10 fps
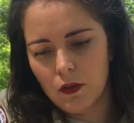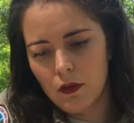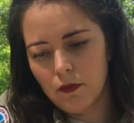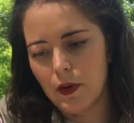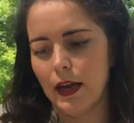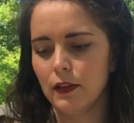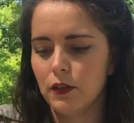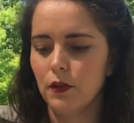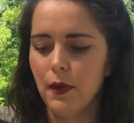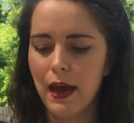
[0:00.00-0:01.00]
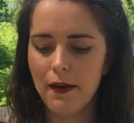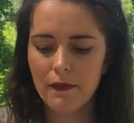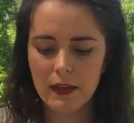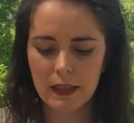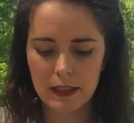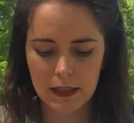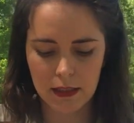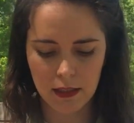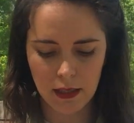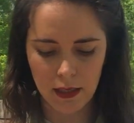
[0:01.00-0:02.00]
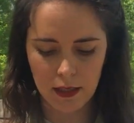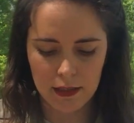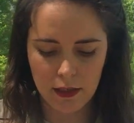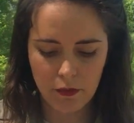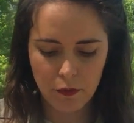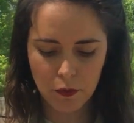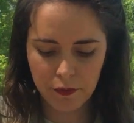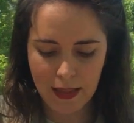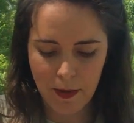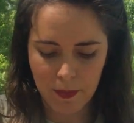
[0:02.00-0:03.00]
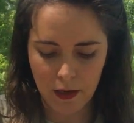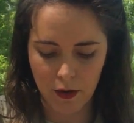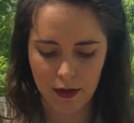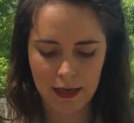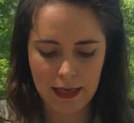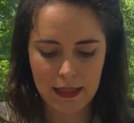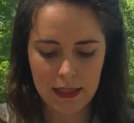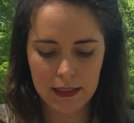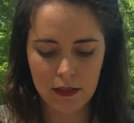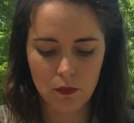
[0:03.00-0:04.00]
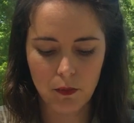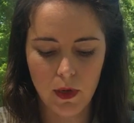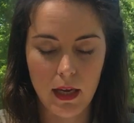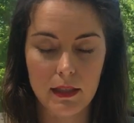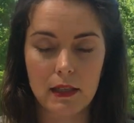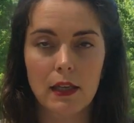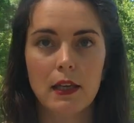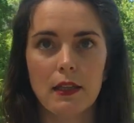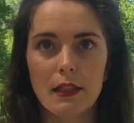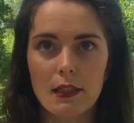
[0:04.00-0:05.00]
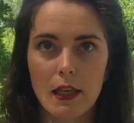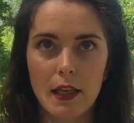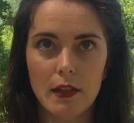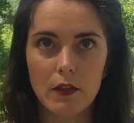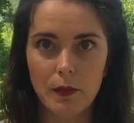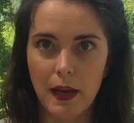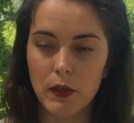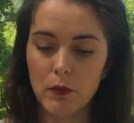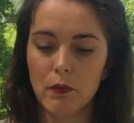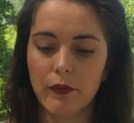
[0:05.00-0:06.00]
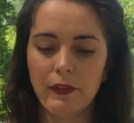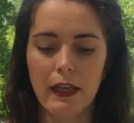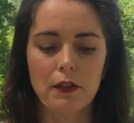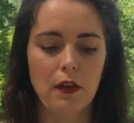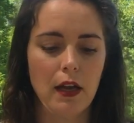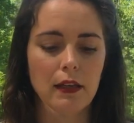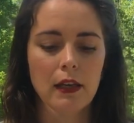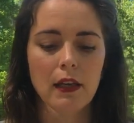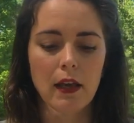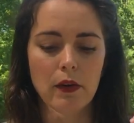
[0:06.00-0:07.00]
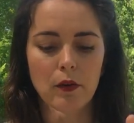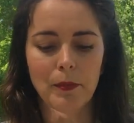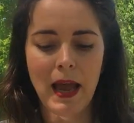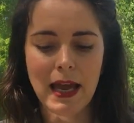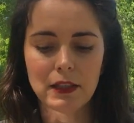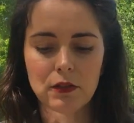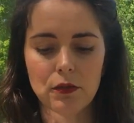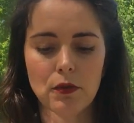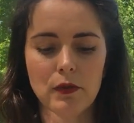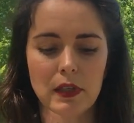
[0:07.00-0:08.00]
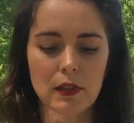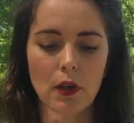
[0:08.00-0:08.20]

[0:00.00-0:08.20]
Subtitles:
All right, so you have this tinfoil flap here, and again, this is what the sun's rays will reflect on, and it will pass through this